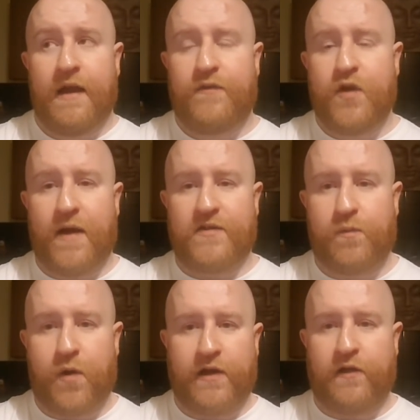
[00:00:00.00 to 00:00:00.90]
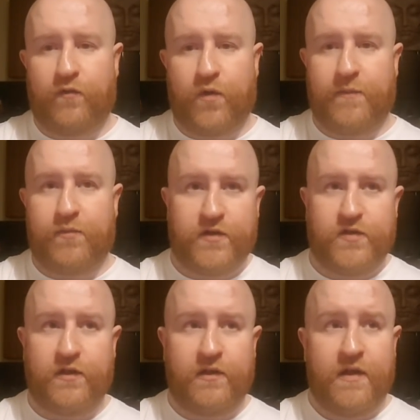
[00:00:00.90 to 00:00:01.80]
If you are supporting a loved one in
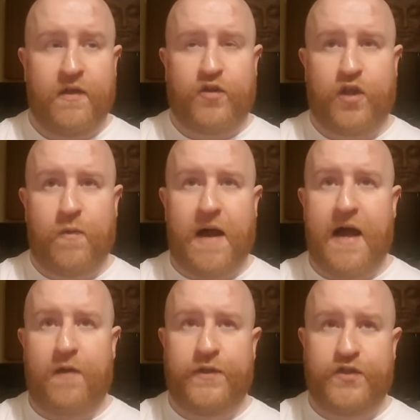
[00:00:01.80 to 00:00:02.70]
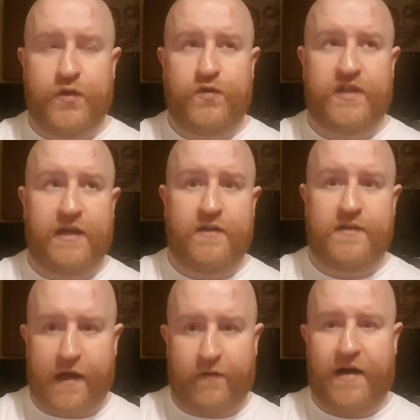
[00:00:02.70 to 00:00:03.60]
prison, you are reducing
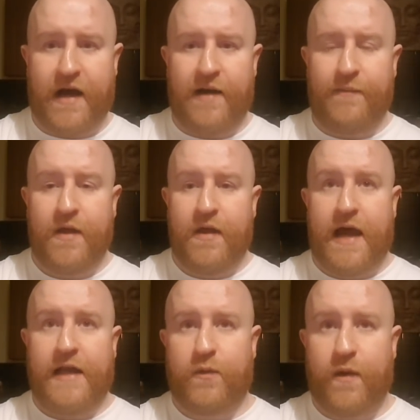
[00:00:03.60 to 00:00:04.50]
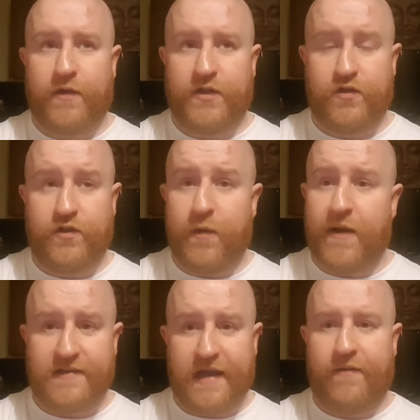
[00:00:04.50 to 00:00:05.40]
self-harm and you
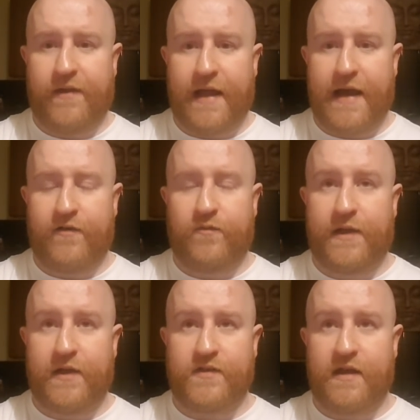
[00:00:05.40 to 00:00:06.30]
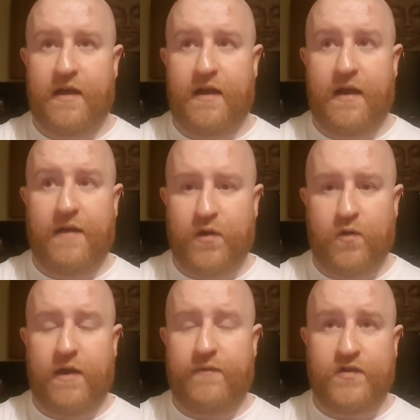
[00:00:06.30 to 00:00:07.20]
are saving lives, because if
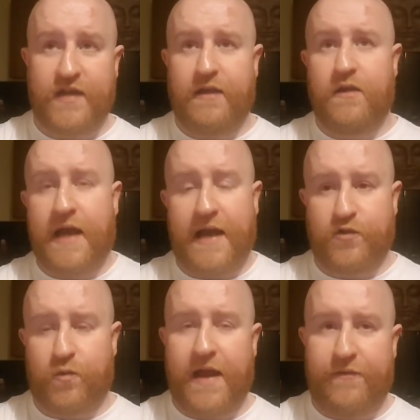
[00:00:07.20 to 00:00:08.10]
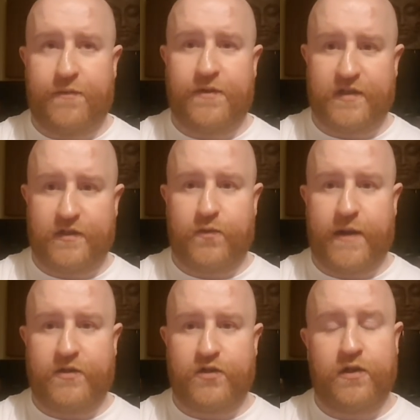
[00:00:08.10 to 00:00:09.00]
you take you guys away from the
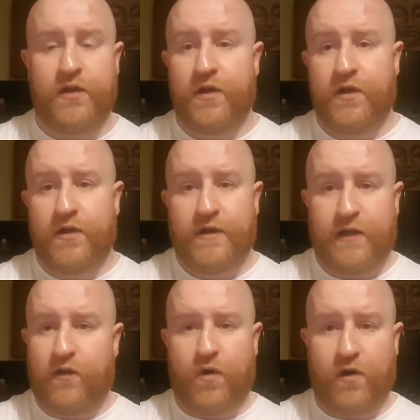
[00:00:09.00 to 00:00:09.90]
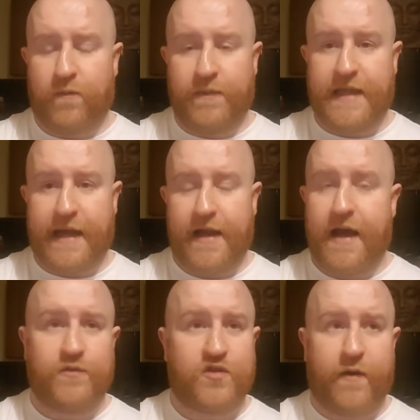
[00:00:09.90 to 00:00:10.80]
situation, your loved one could be dead.
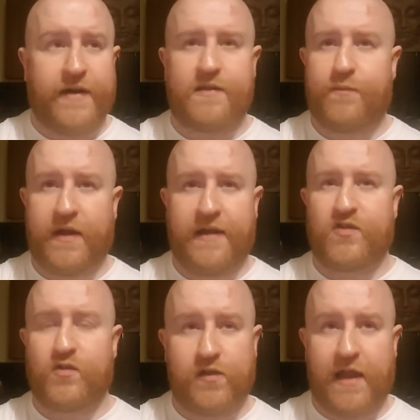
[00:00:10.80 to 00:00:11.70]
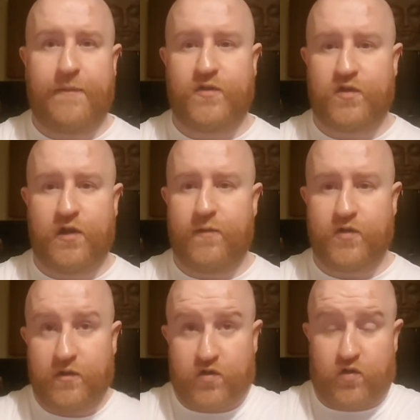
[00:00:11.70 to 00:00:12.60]
I'm sorry to put it in such layman
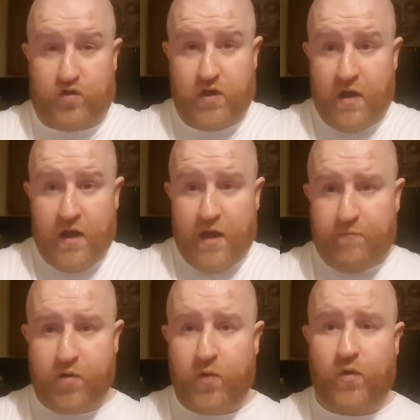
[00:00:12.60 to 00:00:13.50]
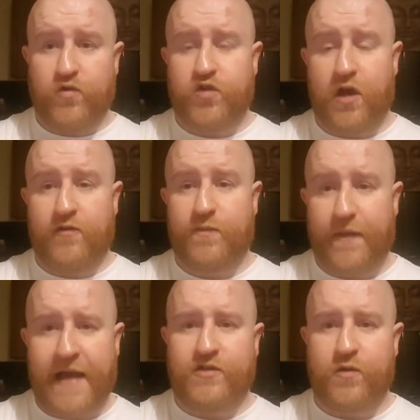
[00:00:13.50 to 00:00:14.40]
terms and such brutal terms,
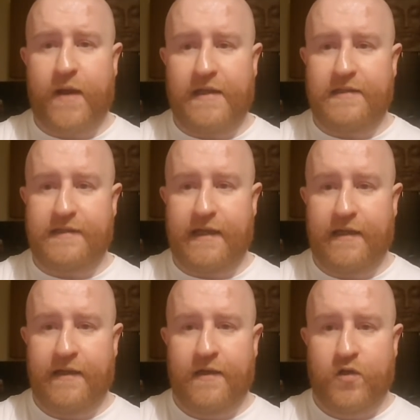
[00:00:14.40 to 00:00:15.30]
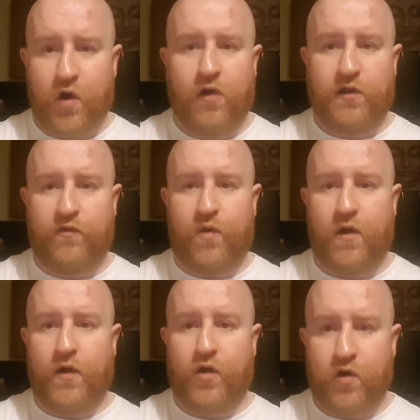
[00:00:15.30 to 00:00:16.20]
but that's the reality. Your loved
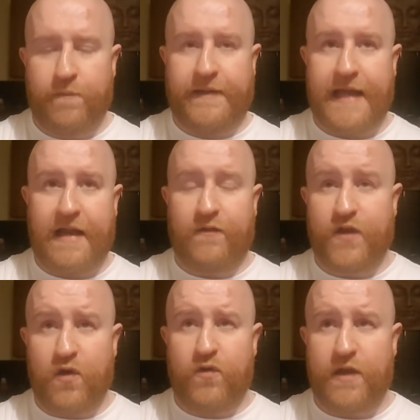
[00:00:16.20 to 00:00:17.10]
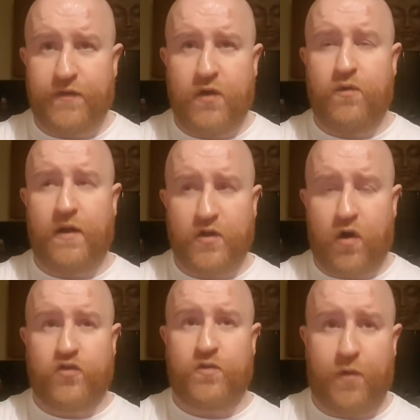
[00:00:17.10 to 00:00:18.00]
one could be dead. If you and
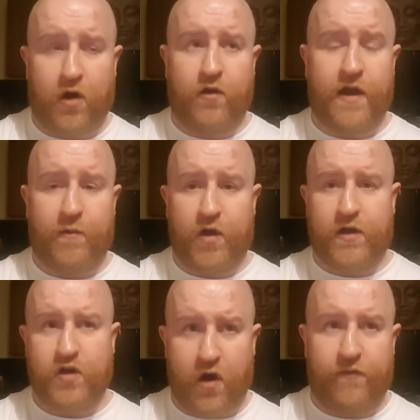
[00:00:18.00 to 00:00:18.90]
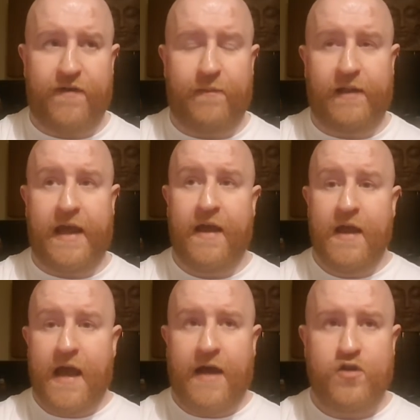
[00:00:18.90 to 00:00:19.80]
your support network and your family
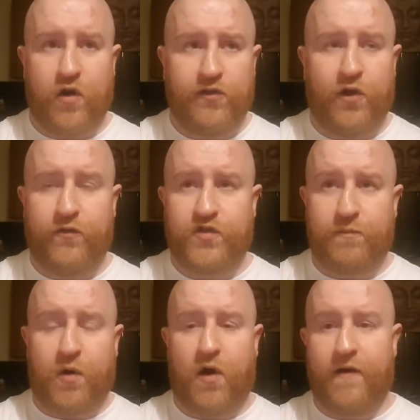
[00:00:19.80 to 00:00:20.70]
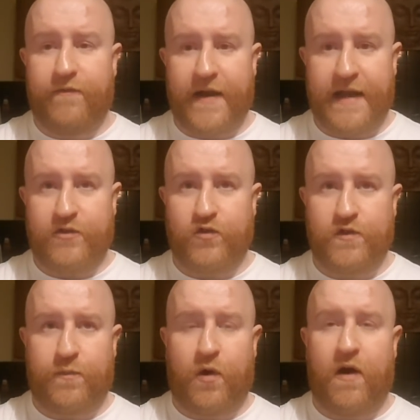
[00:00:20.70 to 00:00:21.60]
and your love, support and financial
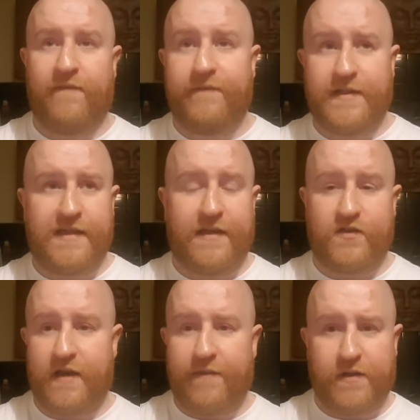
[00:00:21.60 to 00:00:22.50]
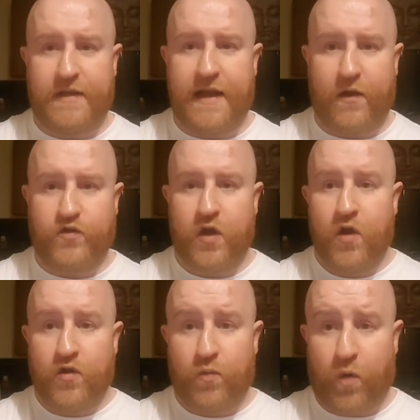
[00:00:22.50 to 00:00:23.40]
support and visits and everything else
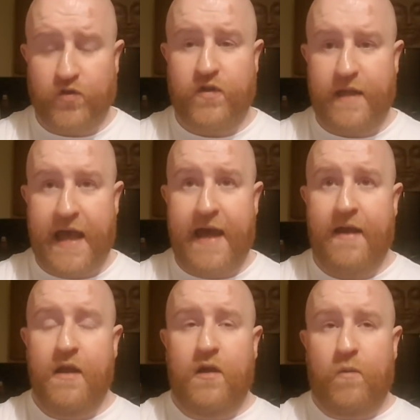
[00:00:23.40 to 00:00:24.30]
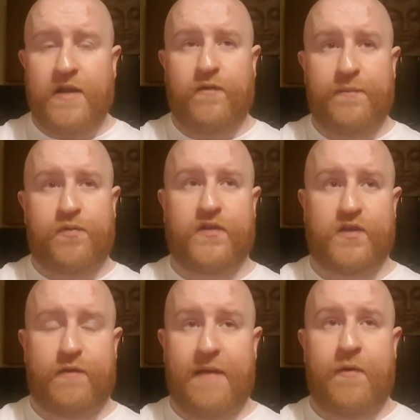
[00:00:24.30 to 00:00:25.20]
wasn't there, when you're in
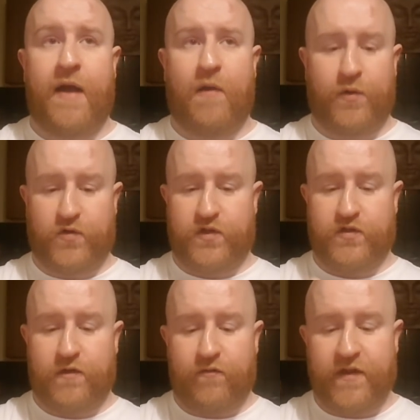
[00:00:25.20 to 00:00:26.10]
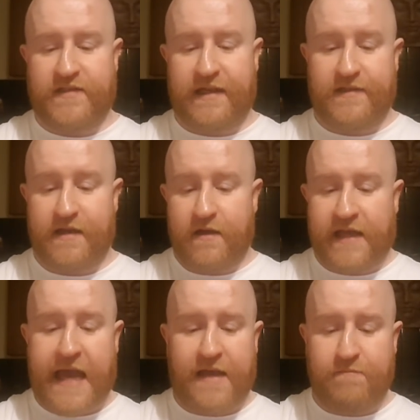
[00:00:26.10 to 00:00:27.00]
prison, right, morale boosters, visits,
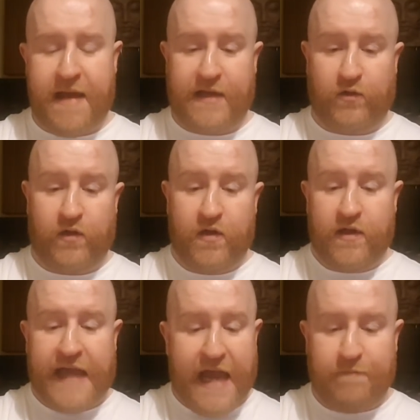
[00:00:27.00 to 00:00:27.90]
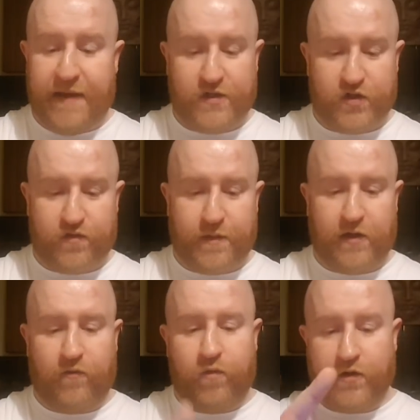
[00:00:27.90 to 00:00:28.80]
getting mail, getting pictures from
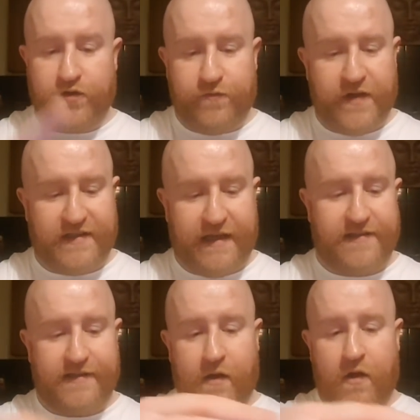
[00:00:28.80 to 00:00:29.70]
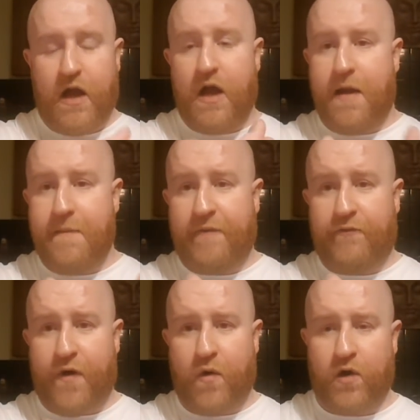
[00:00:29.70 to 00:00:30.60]
your loved ones, visits
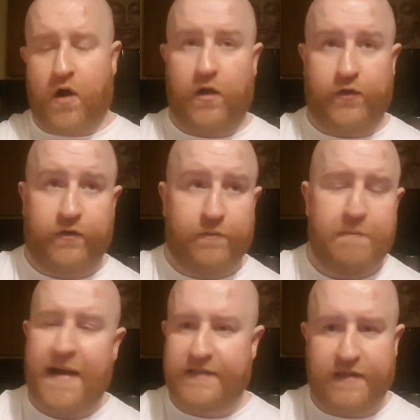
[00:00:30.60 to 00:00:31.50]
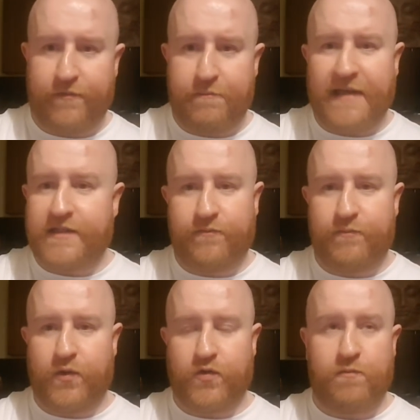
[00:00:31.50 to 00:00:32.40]
and phone calls, massive,
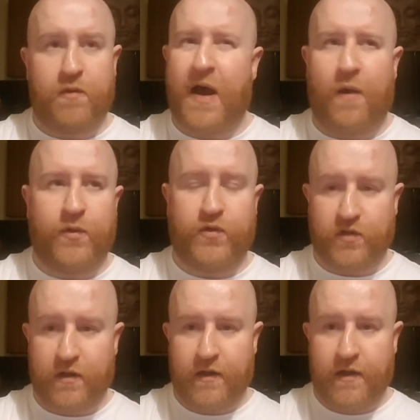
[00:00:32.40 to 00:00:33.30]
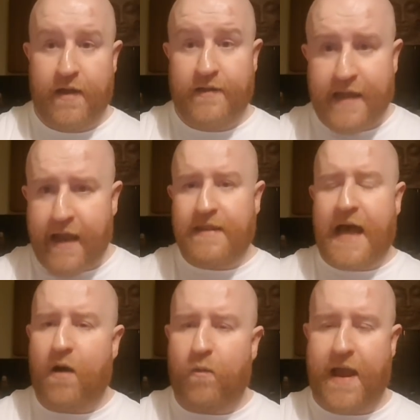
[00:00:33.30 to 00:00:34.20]
massive boost, morale boost. Take
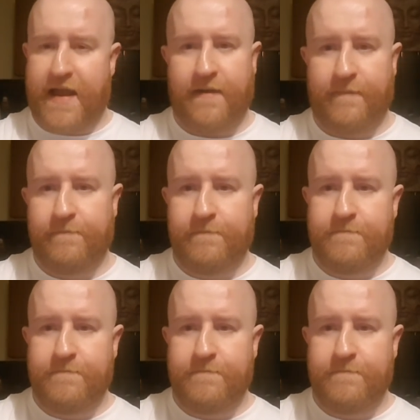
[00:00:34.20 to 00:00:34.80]
that away.